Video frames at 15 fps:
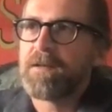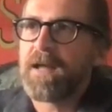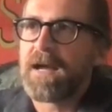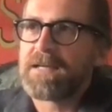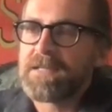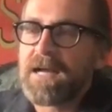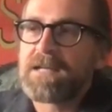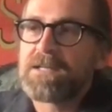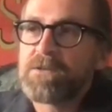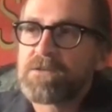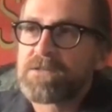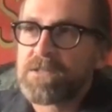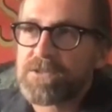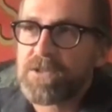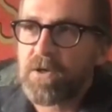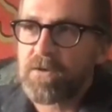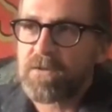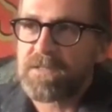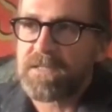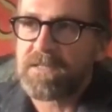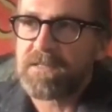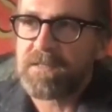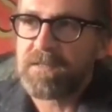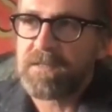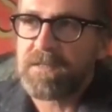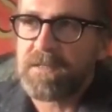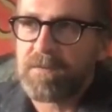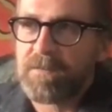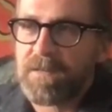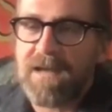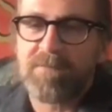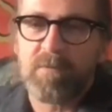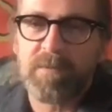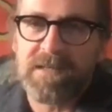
I used to joke that life would